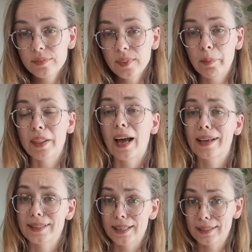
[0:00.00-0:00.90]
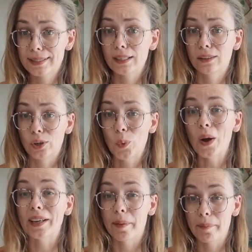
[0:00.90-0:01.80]
But that is still
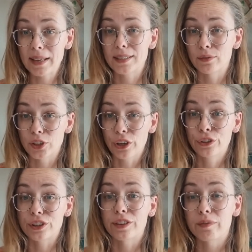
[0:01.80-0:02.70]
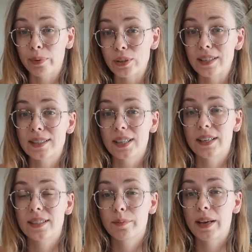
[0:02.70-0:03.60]
quite a massive reduction of bodice
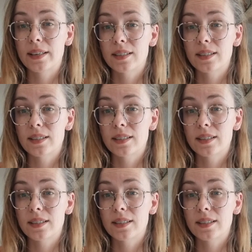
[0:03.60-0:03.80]
size compared